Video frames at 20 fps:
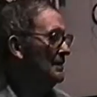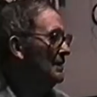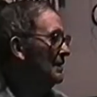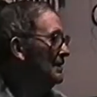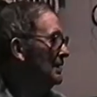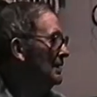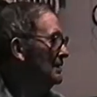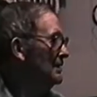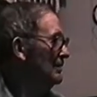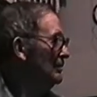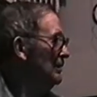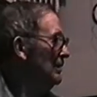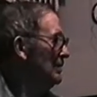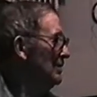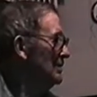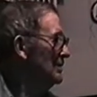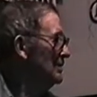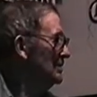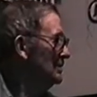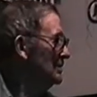then I got to
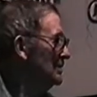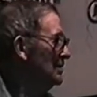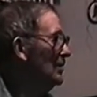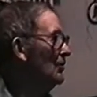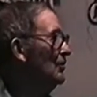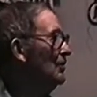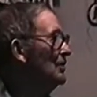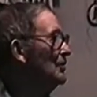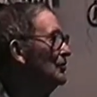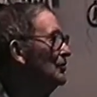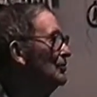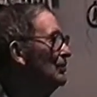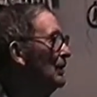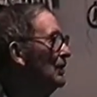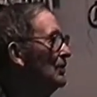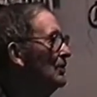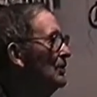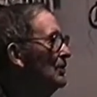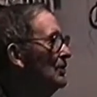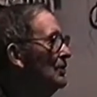be a car
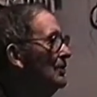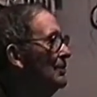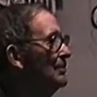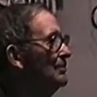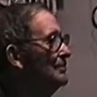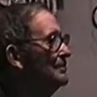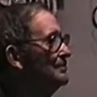inspector.